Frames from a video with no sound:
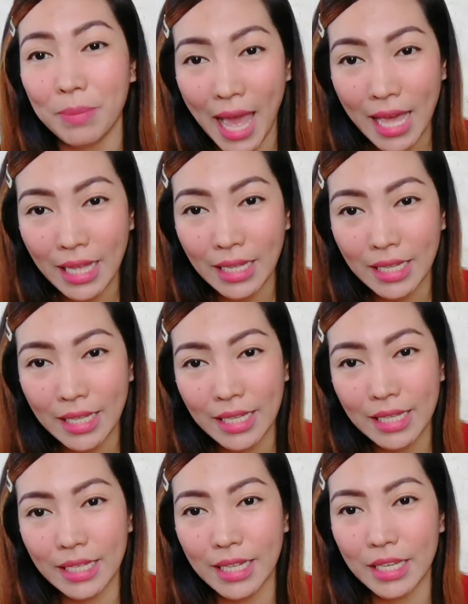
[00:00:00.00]
black.
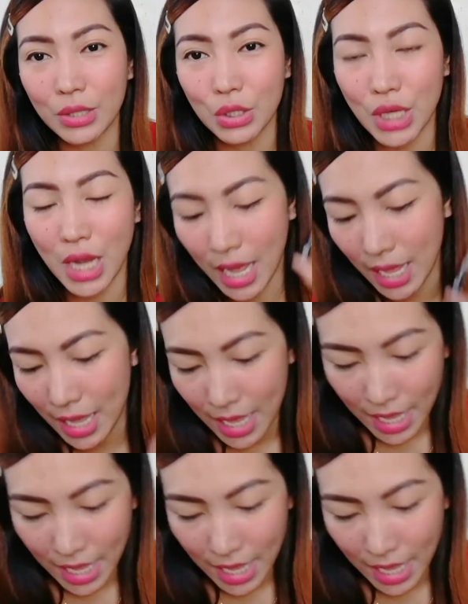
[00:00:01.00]
Ganito siya.